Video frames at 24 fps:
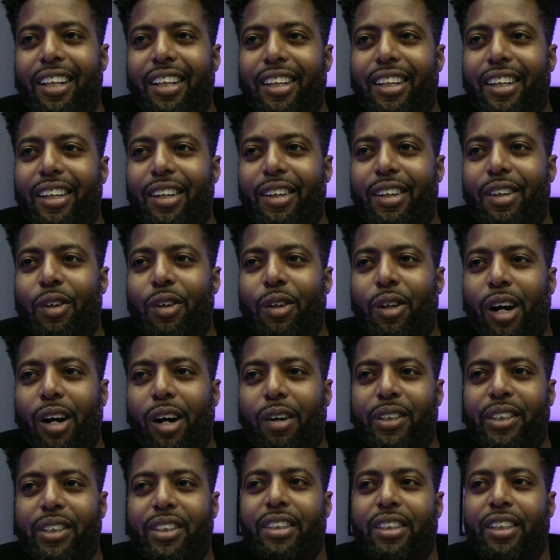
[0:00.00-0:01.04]
you could
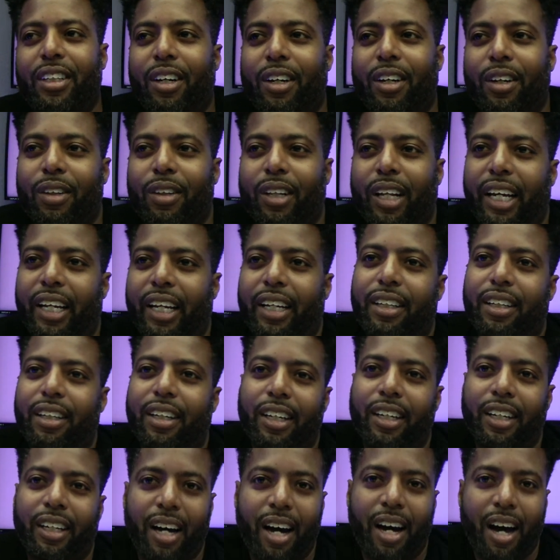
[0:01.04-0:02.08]
always tell like
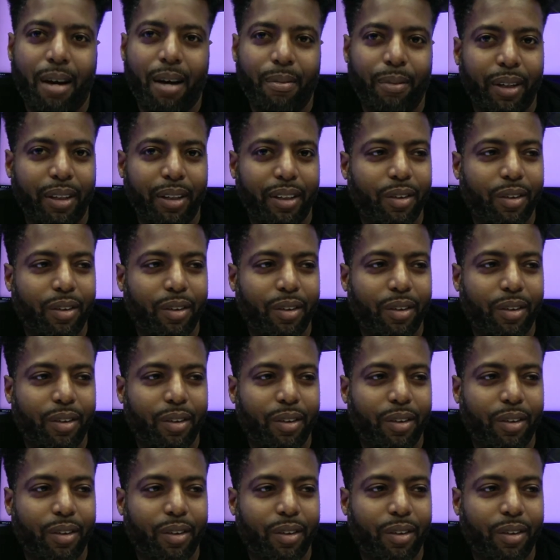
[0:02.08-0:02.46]
a comic,